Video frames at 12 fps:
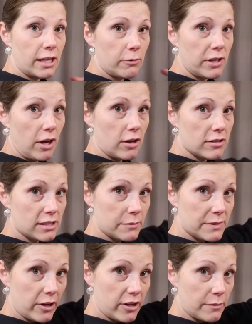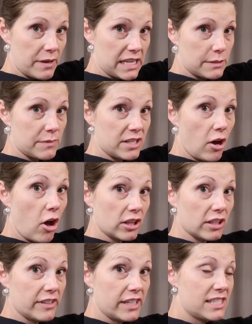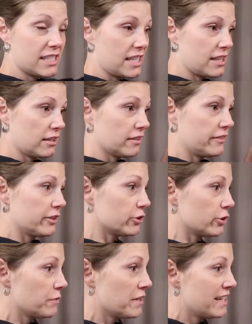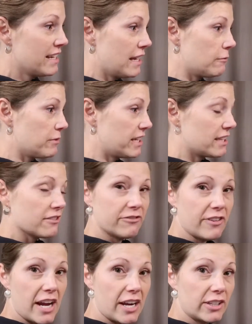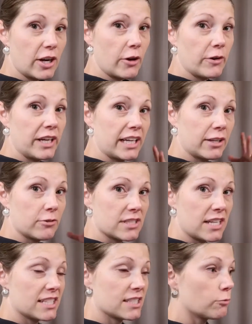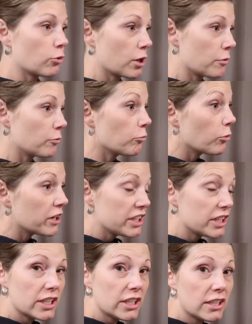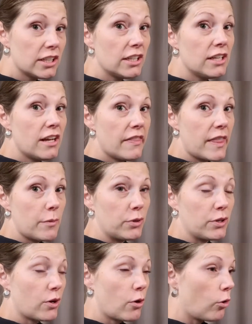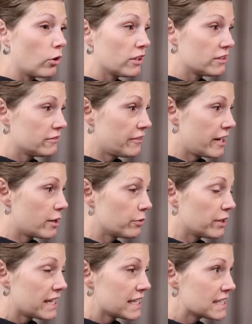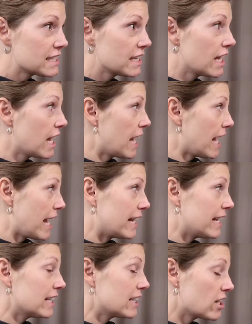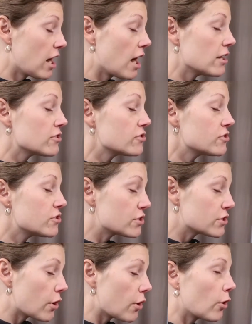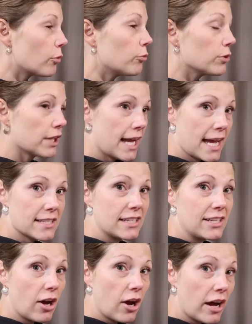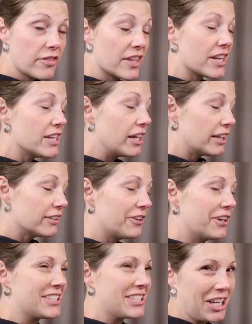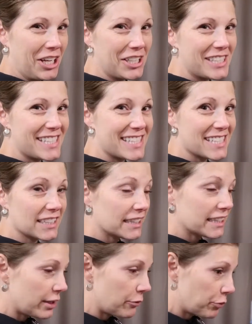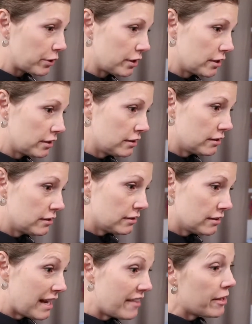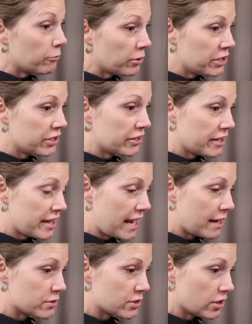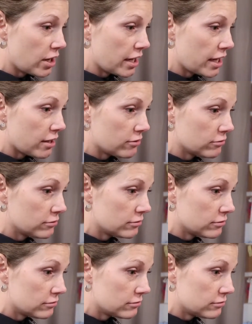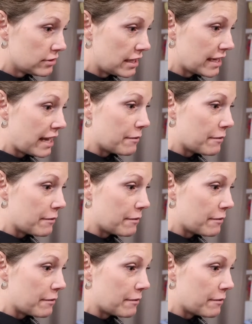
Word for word: kid, we all slept down in the basement, all of us in the living room, and we get the fire going and it was nice and warm. One year they put coal in the fireplace and it got so blasted hot that none of us could sleep. And then one year the hamster got out and